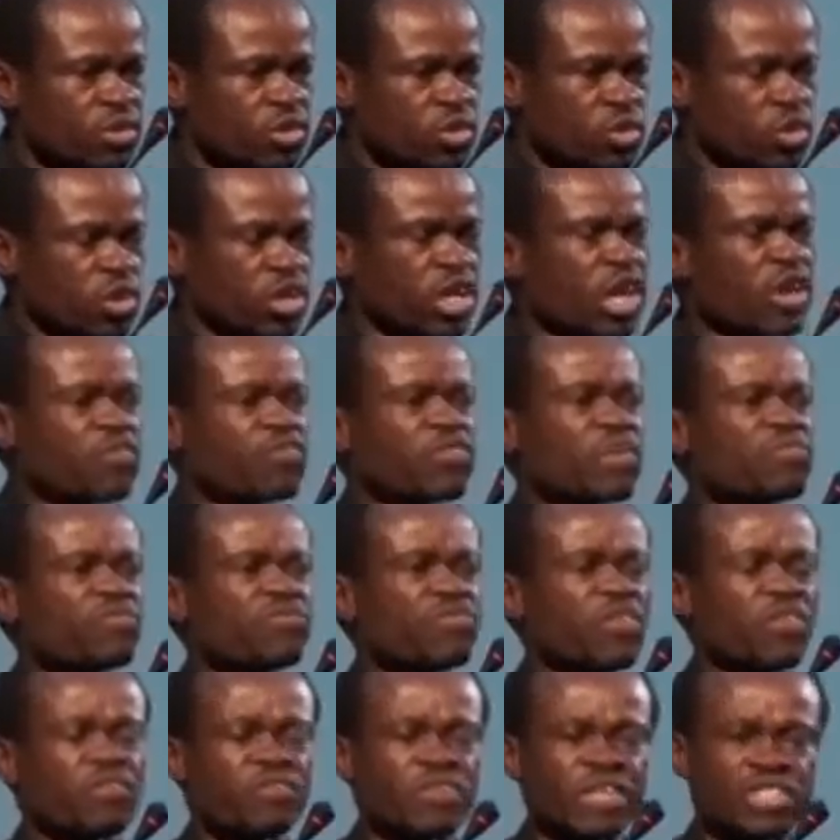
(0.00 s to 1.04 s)
to give him
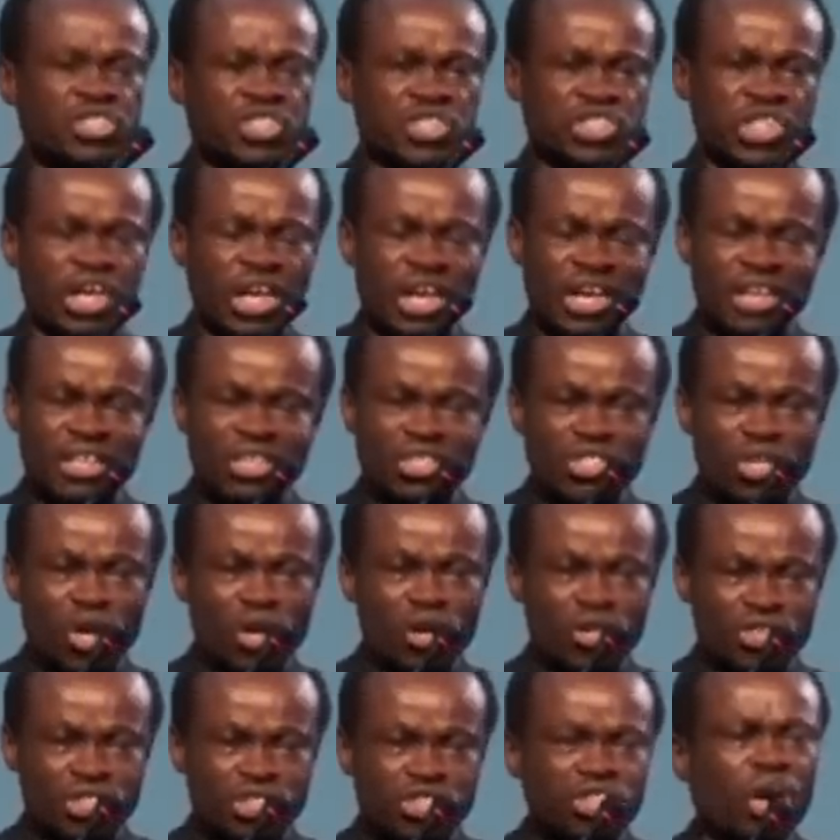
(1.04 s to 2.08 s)
50 shillings
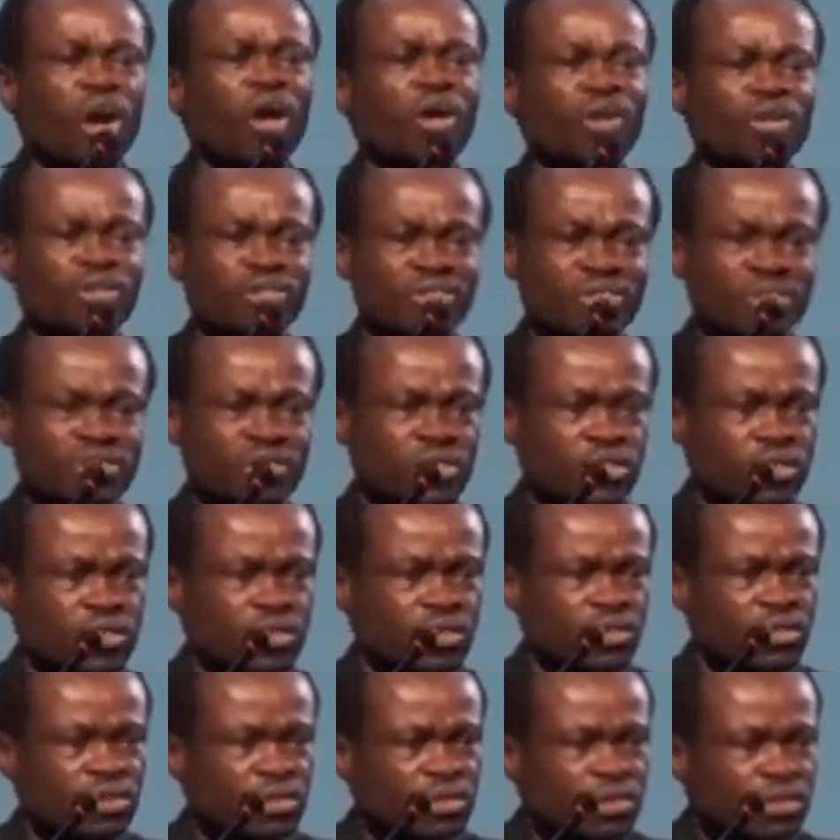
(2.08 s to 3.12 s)
or so,
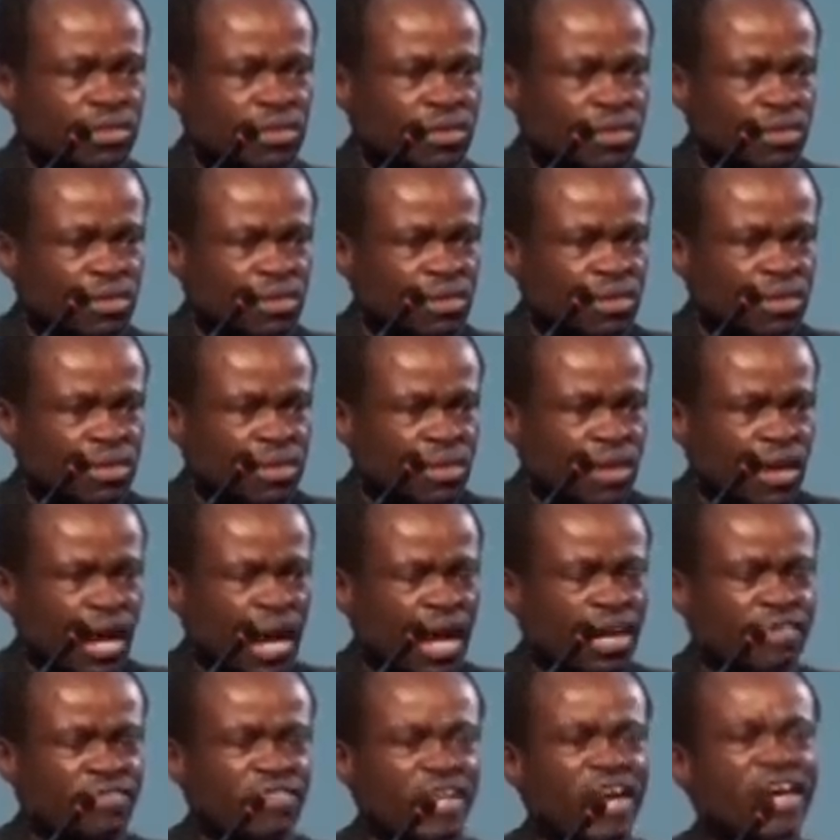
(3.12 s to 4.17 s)

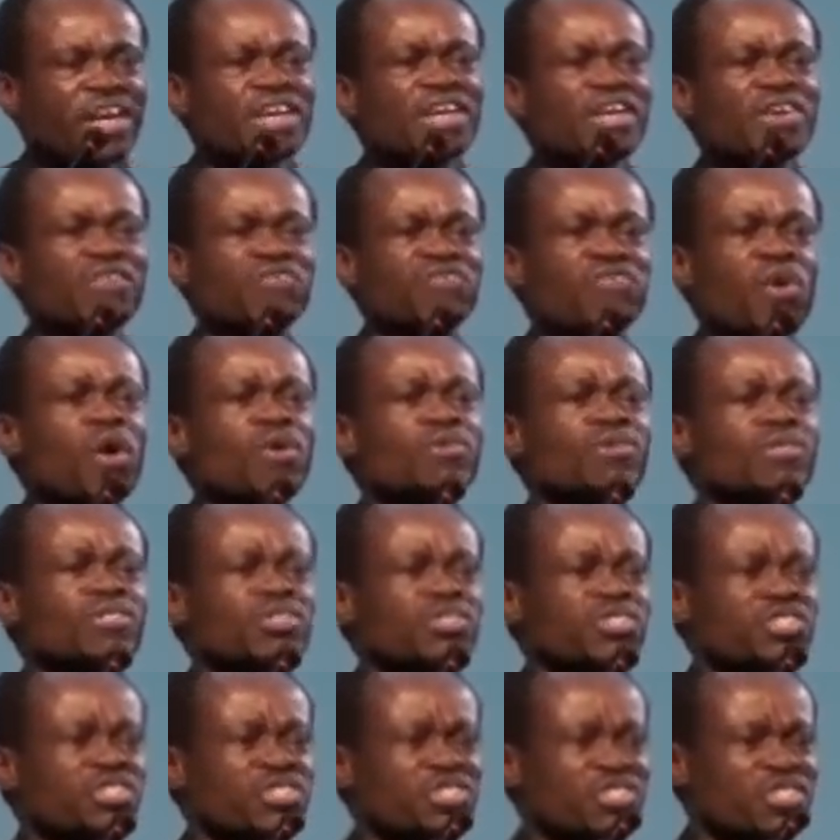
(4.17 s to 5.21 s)
and then he
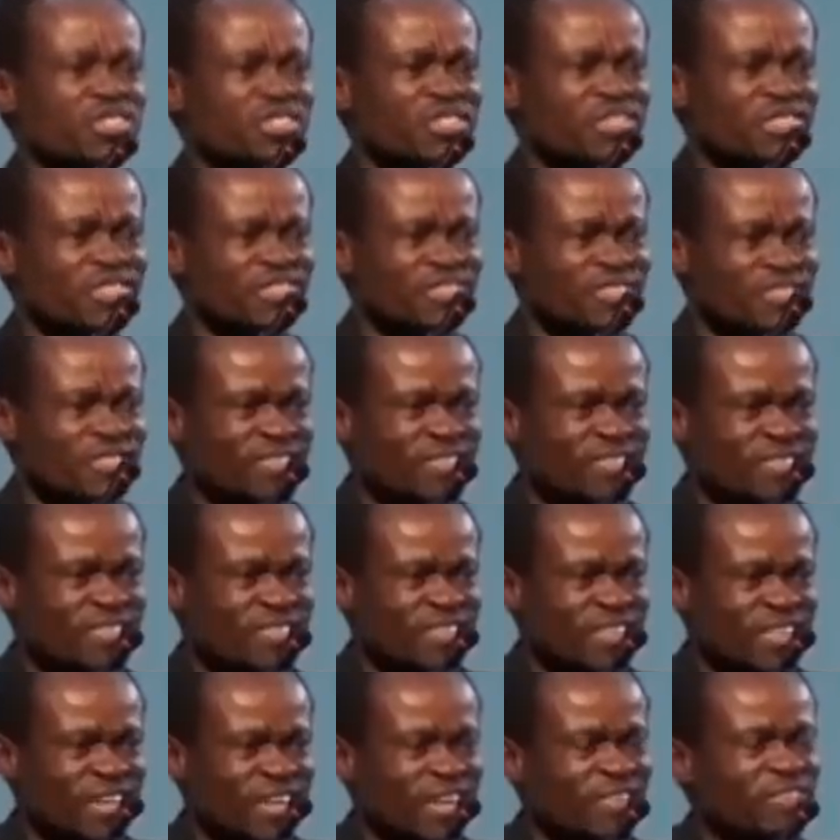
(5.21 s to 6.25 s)
votes
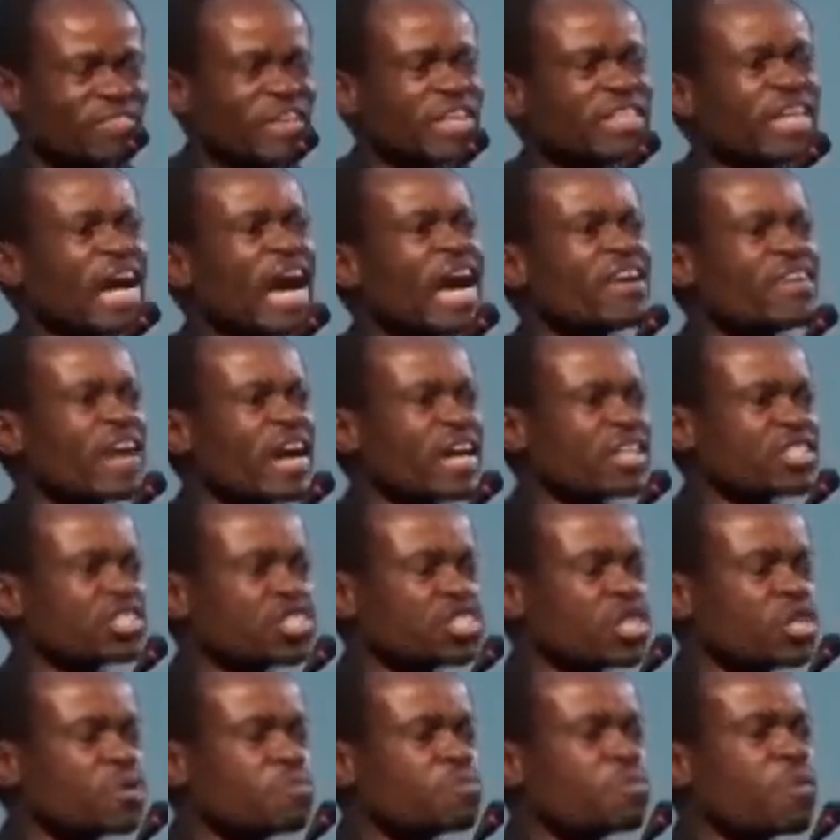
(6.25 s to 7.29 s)
in the
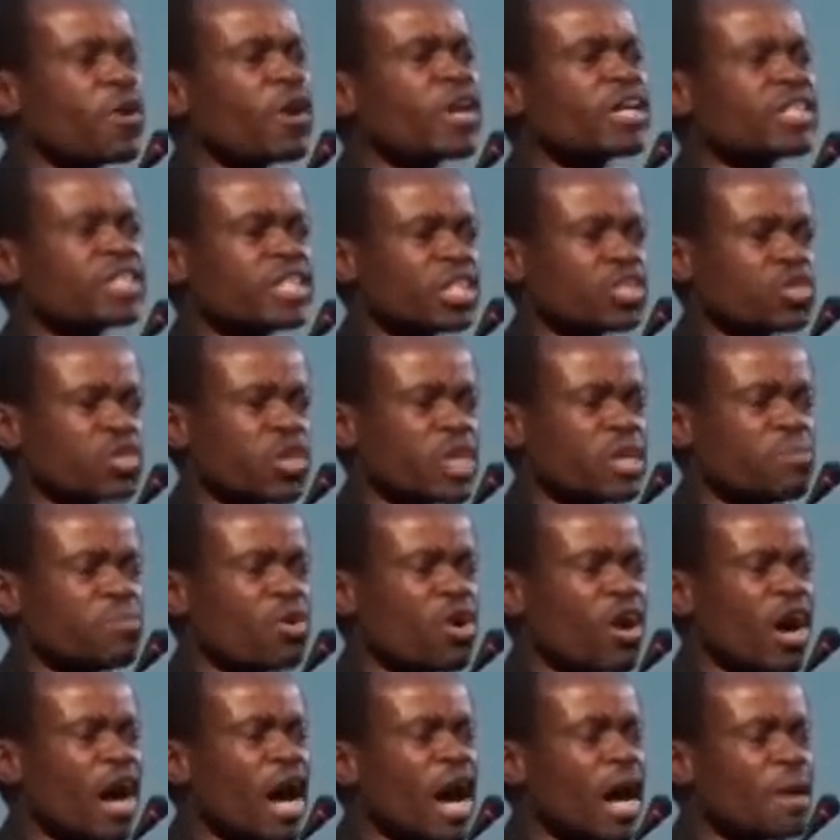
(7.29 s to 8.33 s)
direction pointed to him
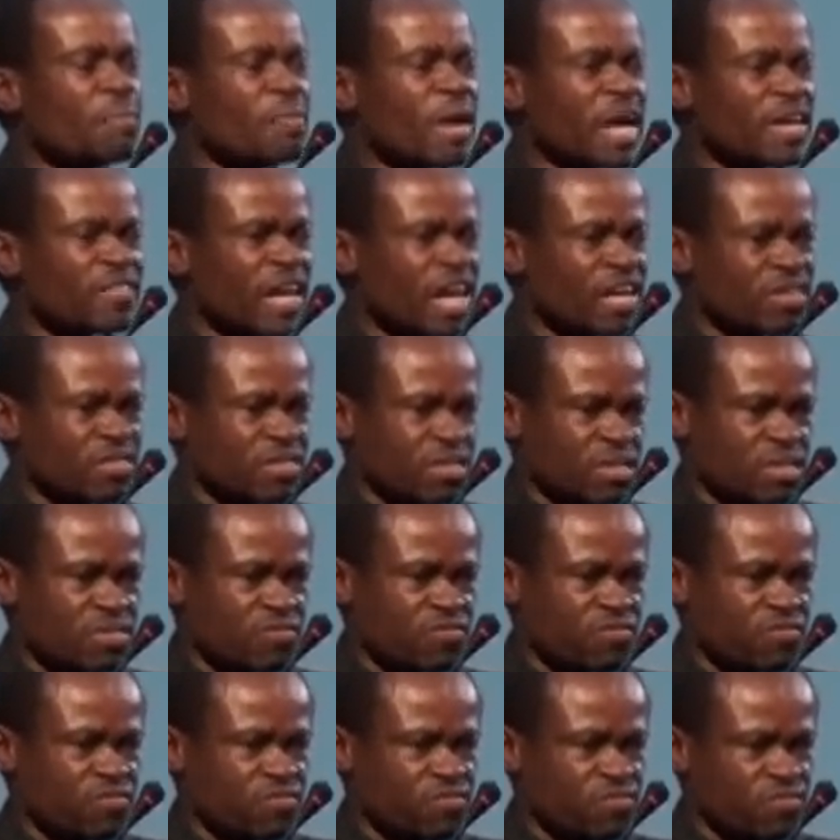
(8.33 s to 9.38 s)
or her by that
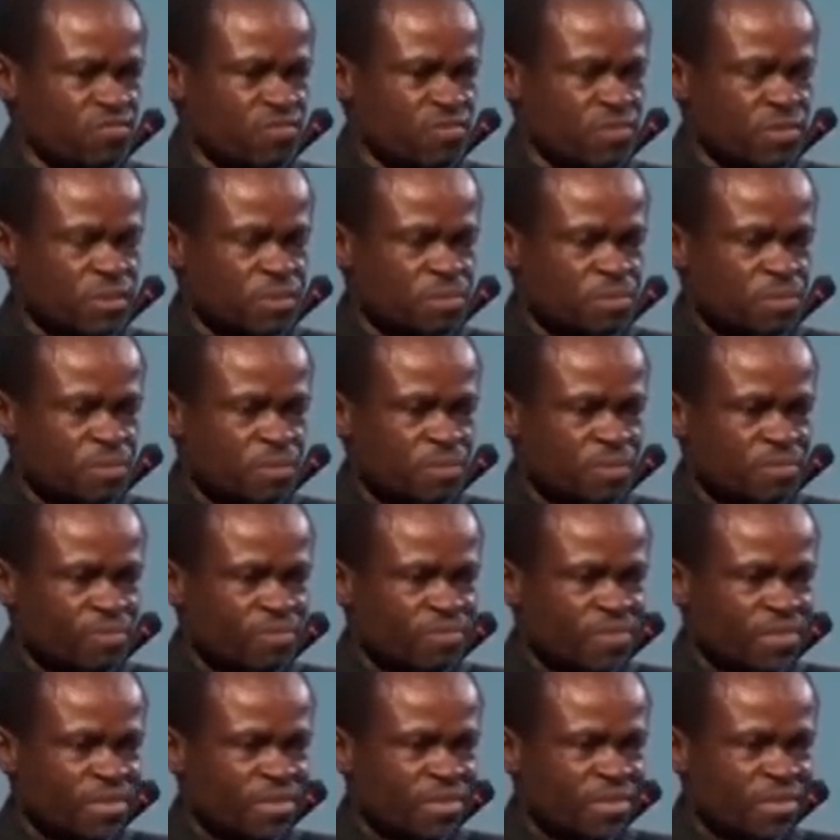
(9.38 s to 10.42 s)
thief.
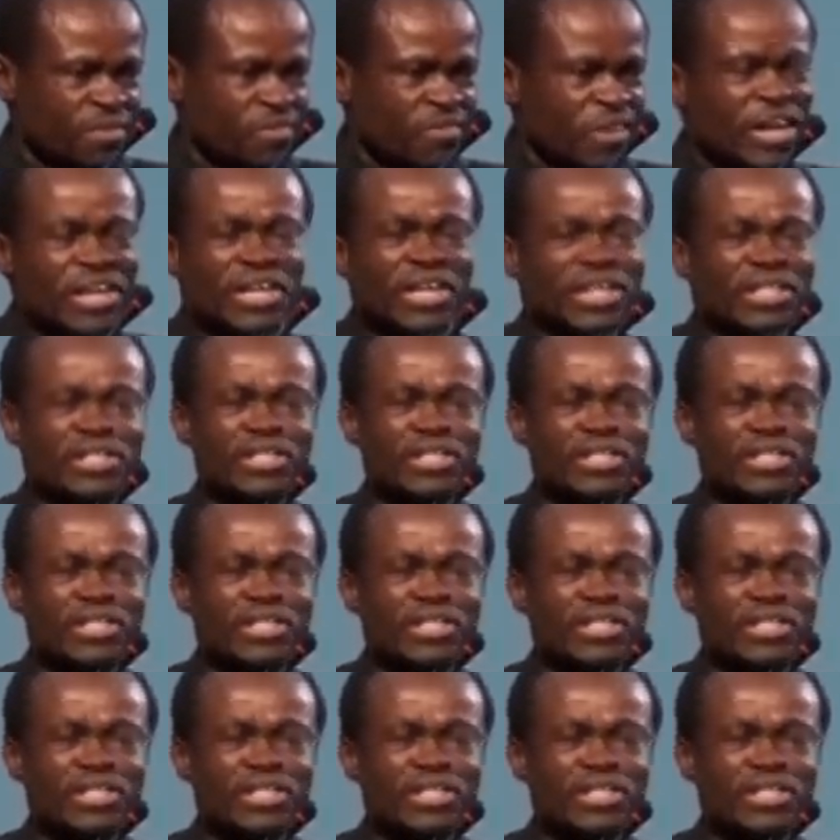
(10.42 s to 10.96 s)
Then he